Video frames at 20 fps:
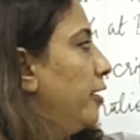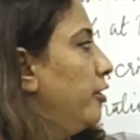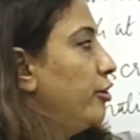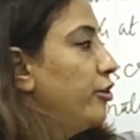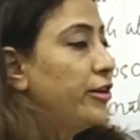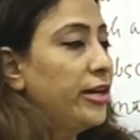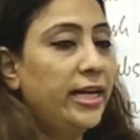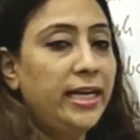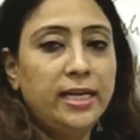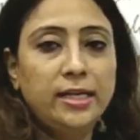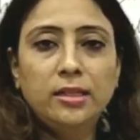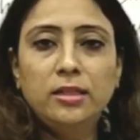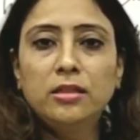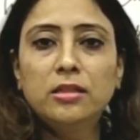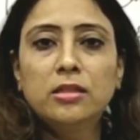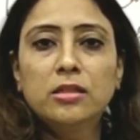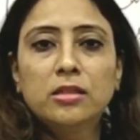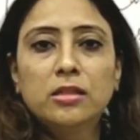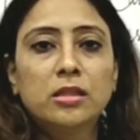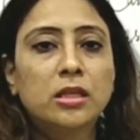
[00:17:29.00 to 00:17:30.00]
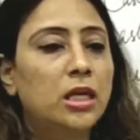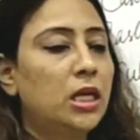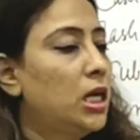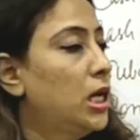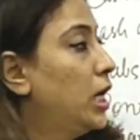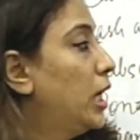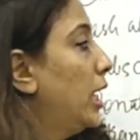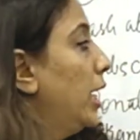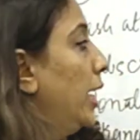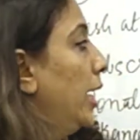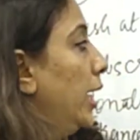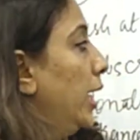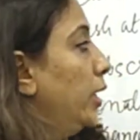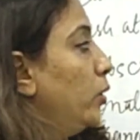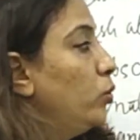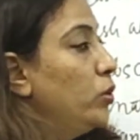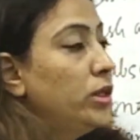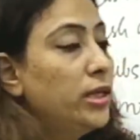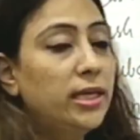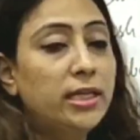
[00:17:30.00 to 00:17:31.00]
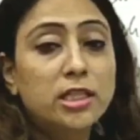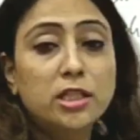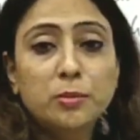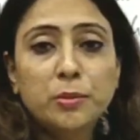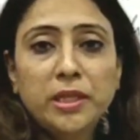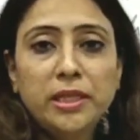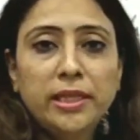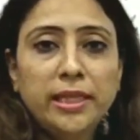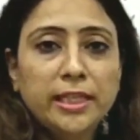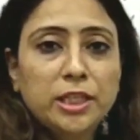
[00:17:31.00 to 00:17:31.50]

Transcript: rents, advertisement